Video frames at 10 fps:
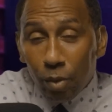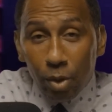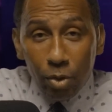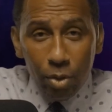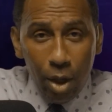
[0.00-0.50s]

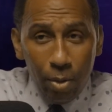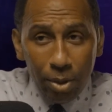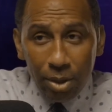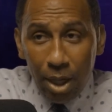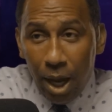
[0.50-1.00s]
You know,
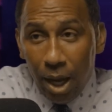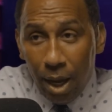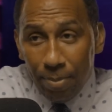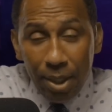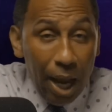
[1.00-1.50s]
it's not. I
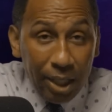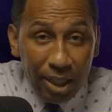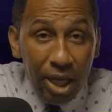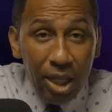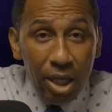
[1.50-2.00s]
mean, I
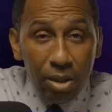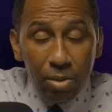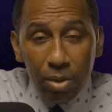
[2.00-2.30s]
get it.